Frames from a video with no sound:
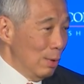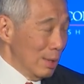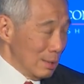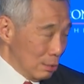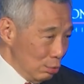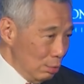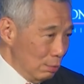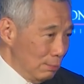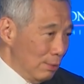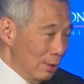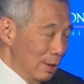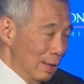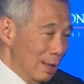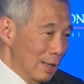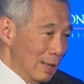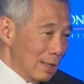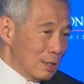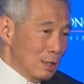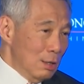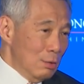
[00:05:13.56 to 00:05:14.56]
stood for
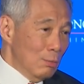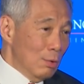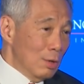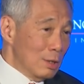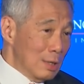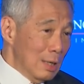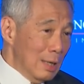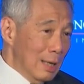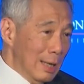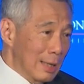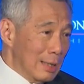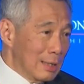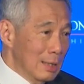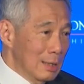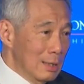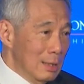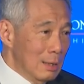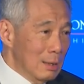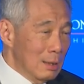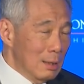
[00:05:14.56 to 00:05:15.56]
election, was
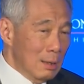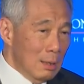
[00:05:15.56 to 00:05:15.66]
elected,